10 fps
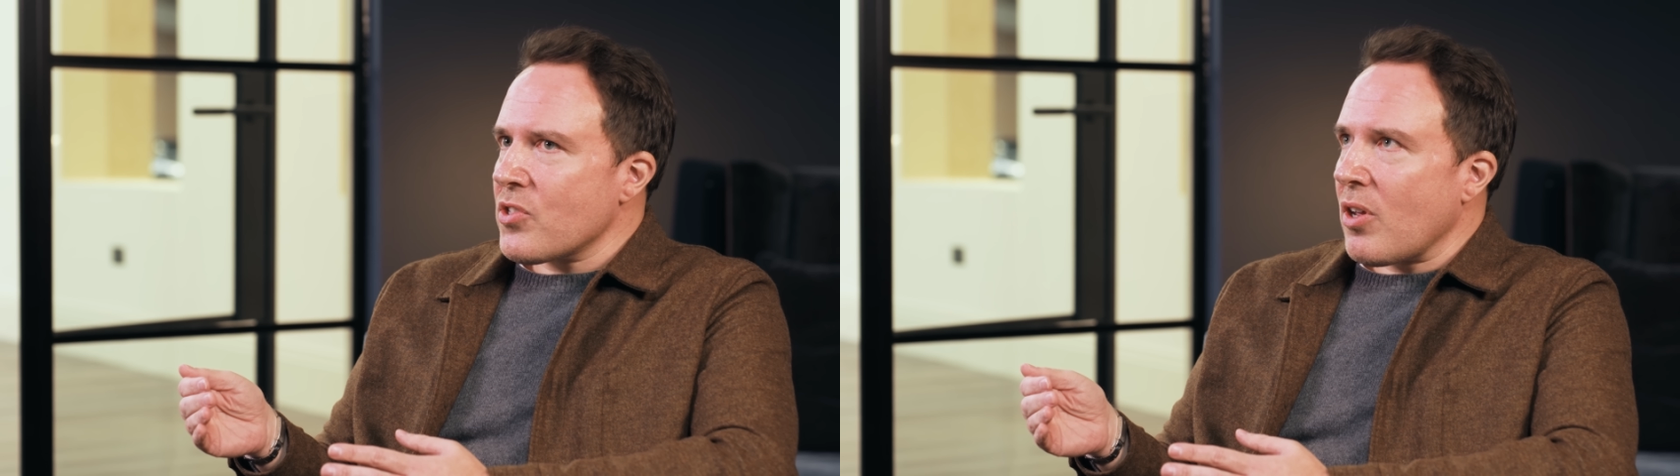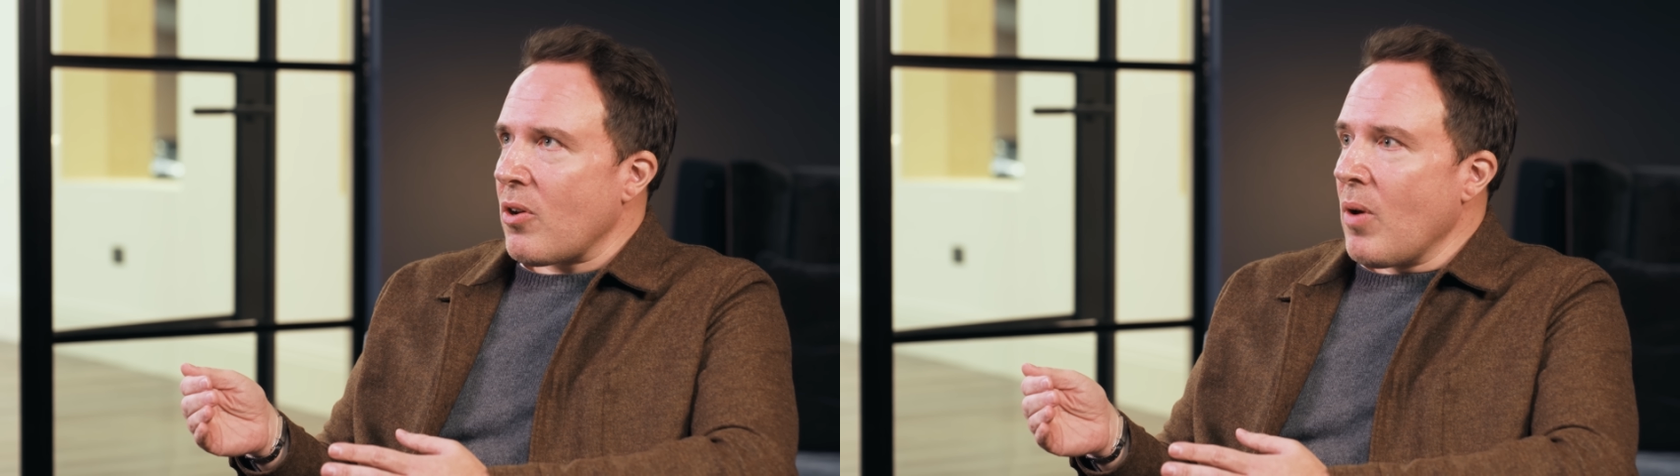
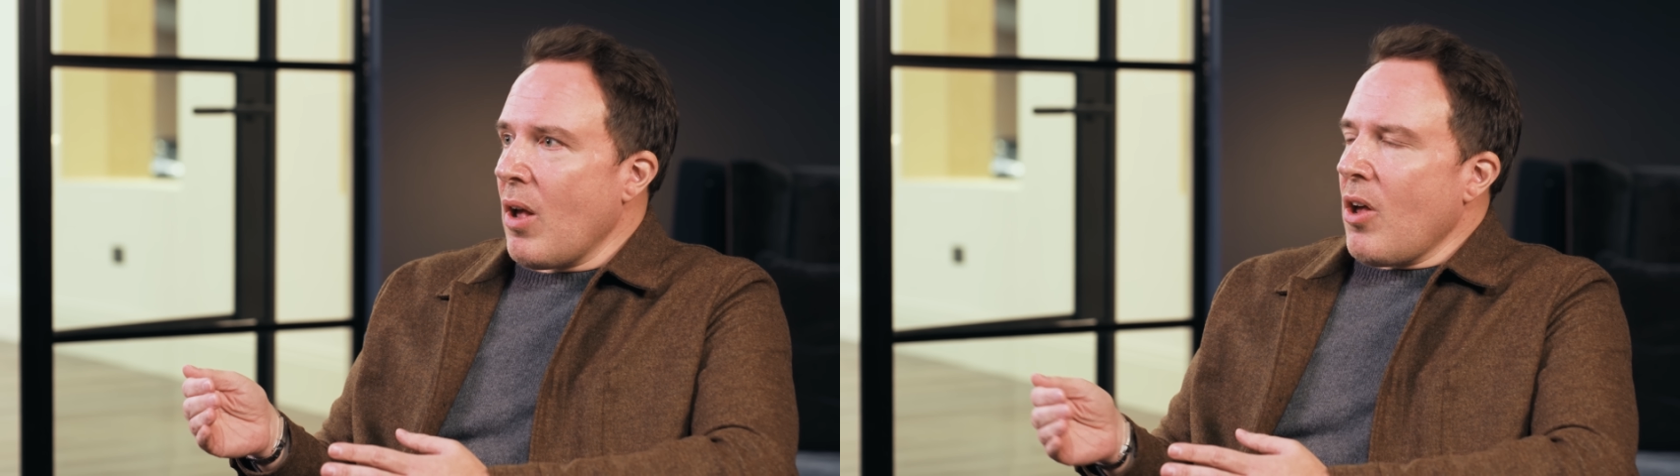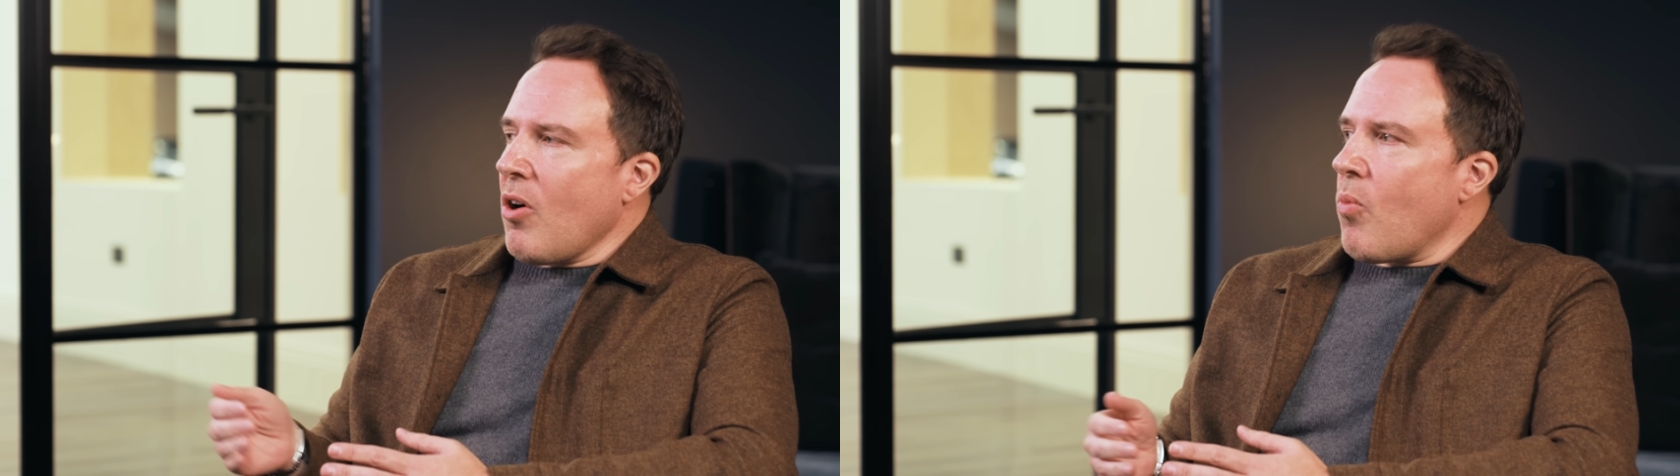So
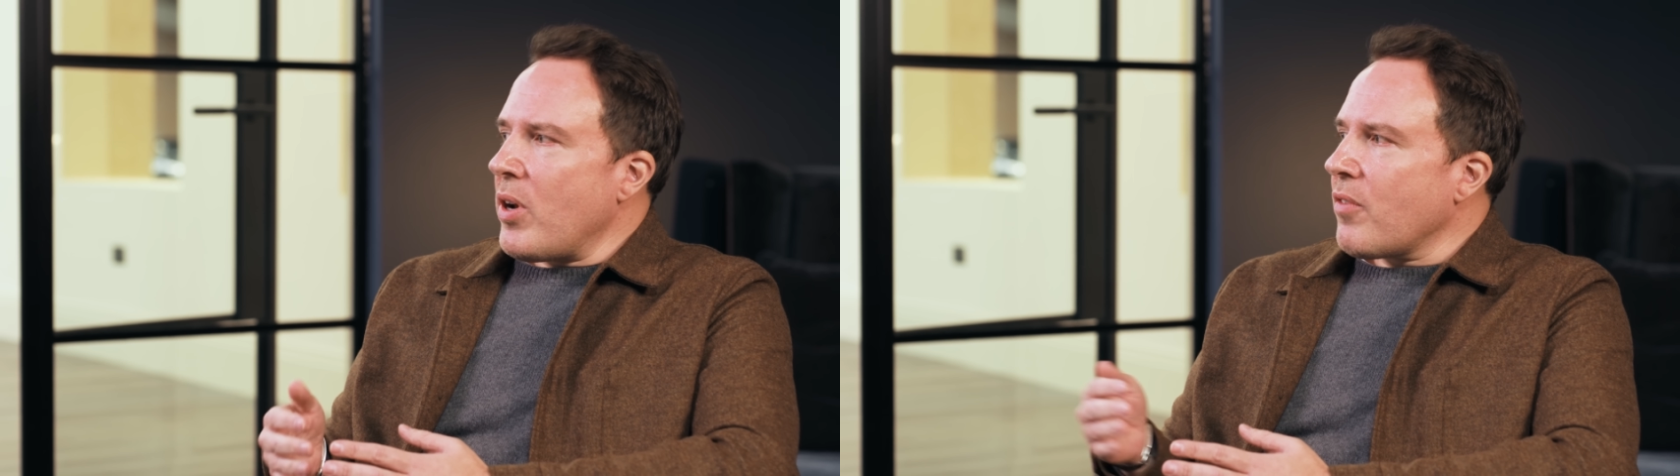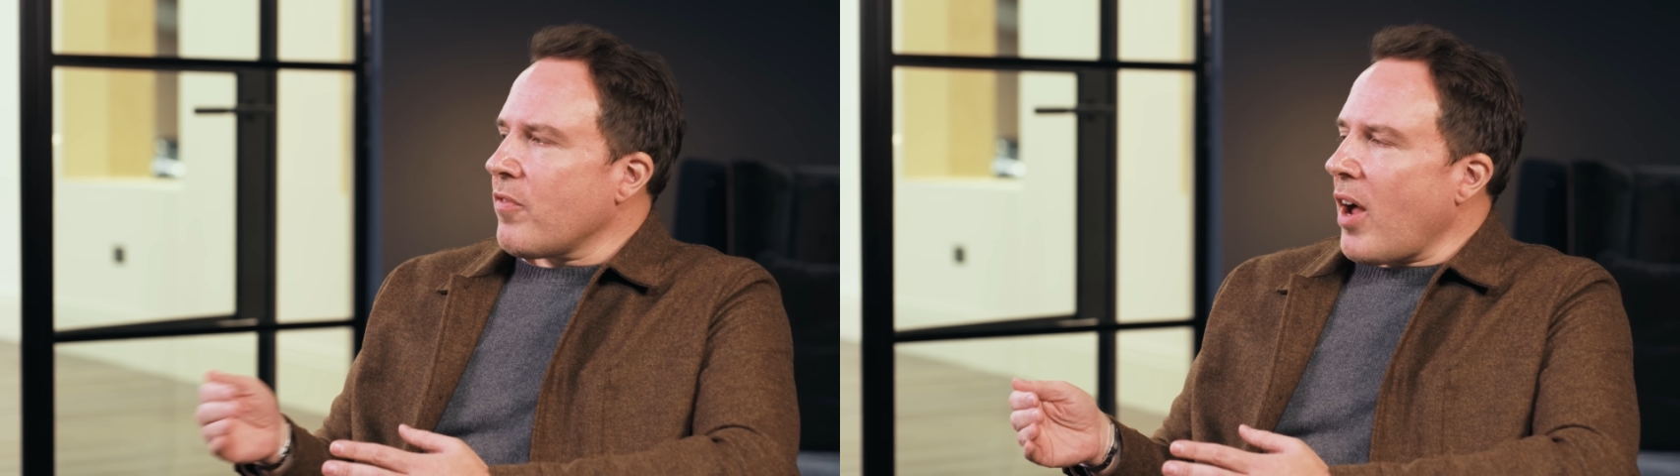
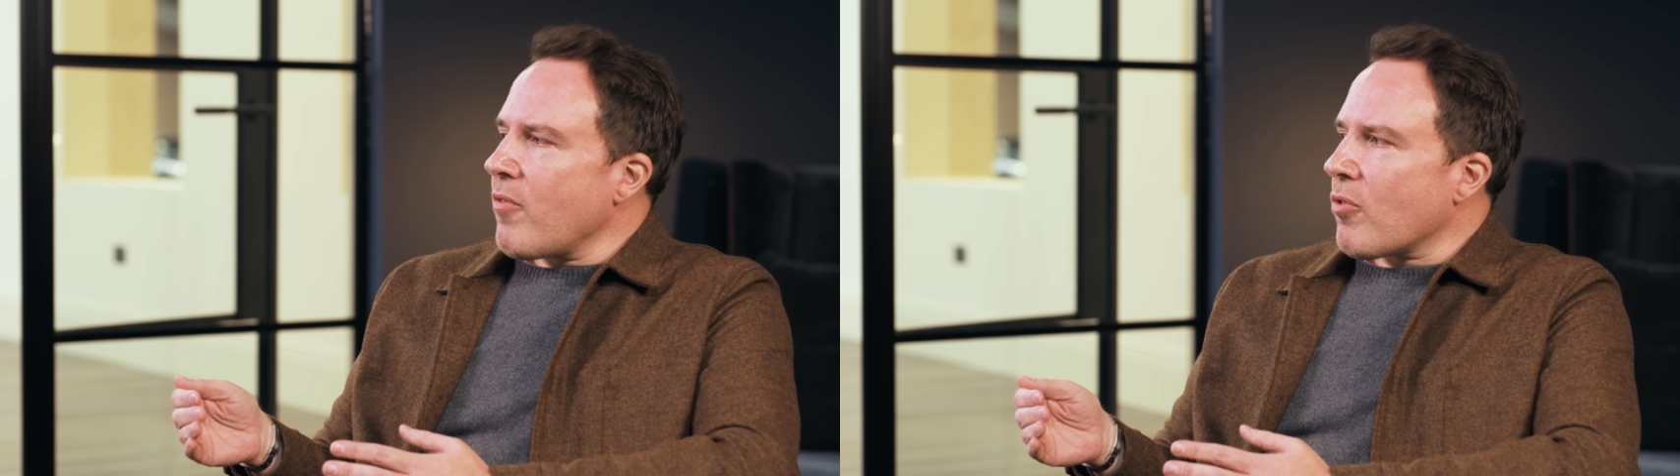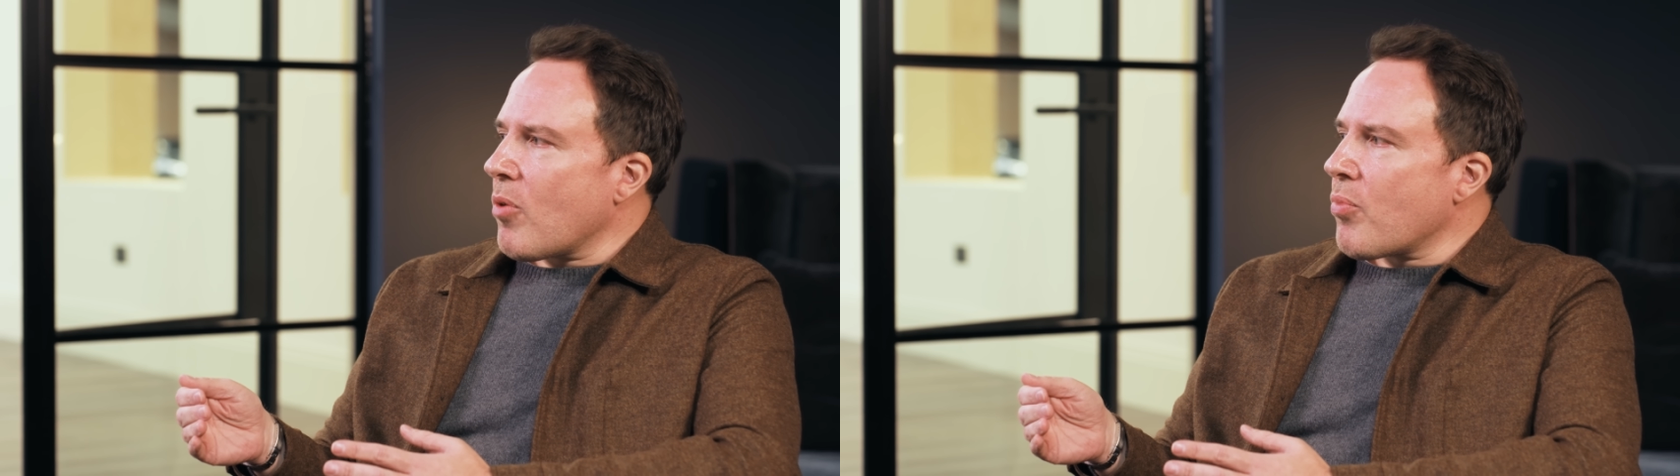winning
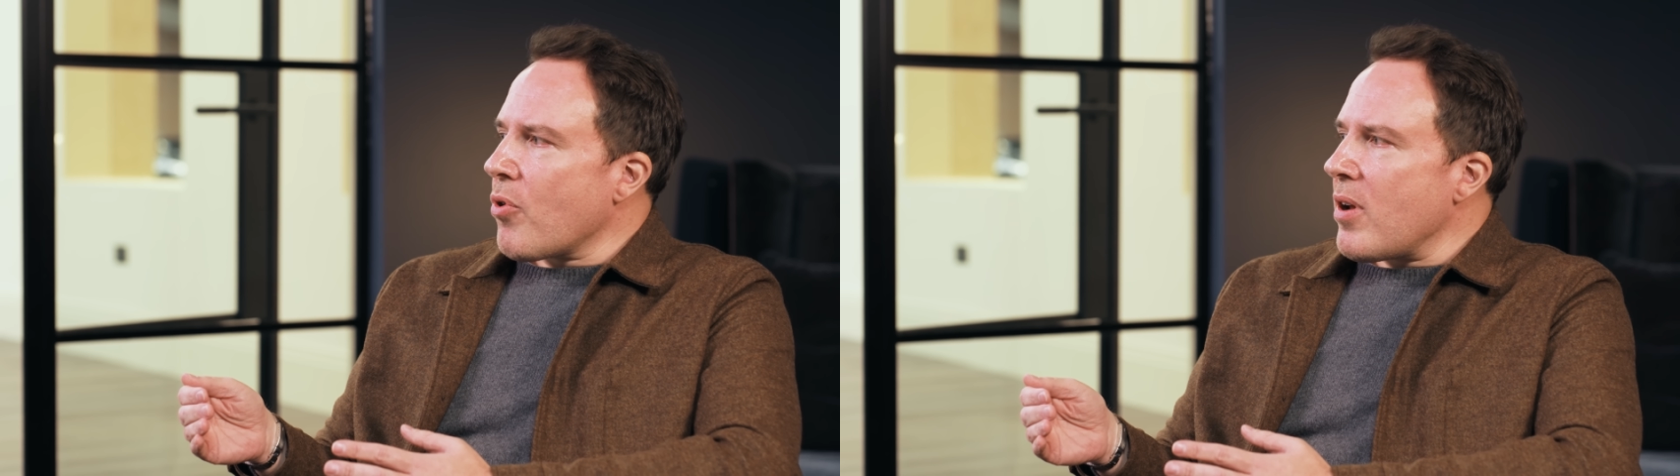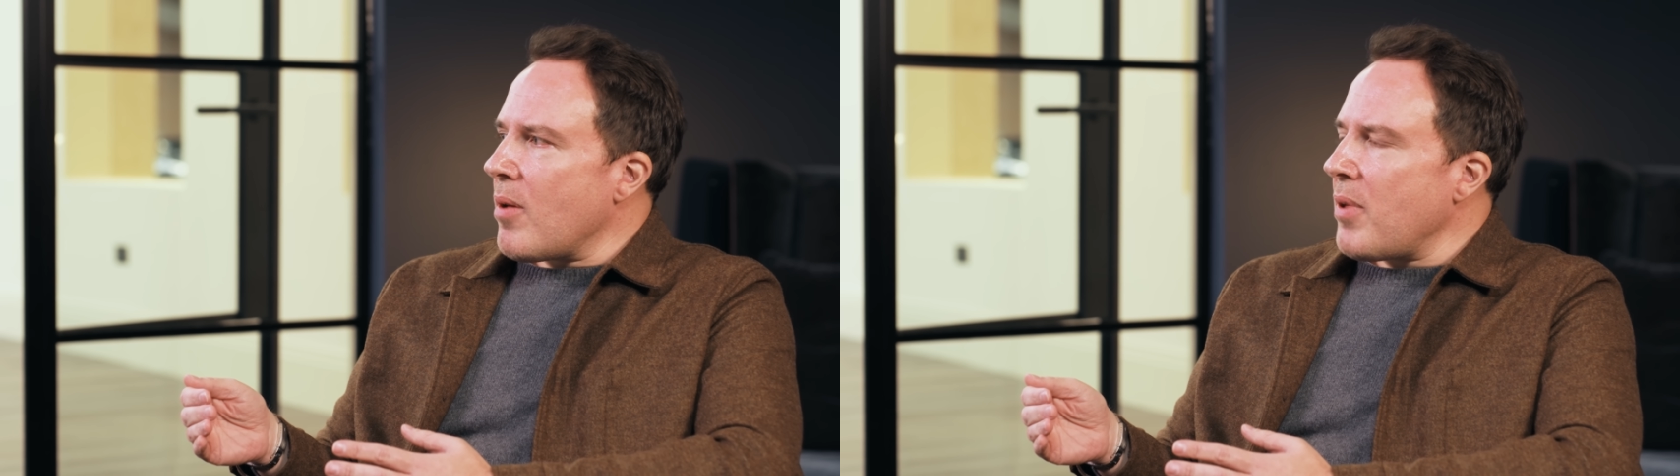5 Grand
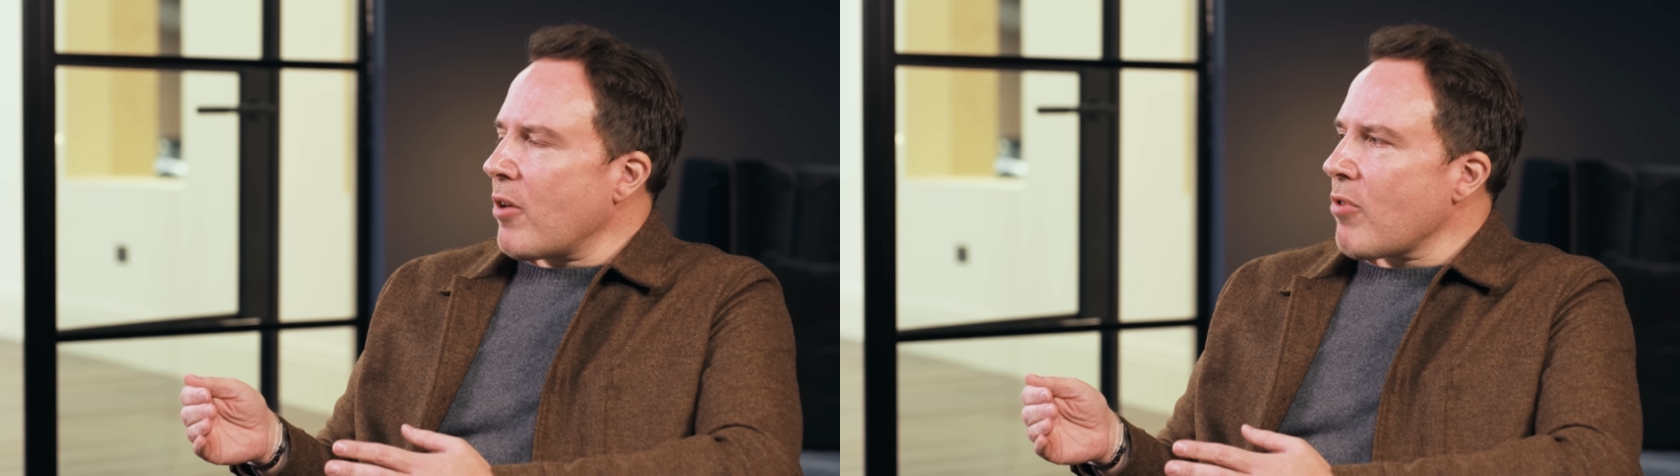Prix and being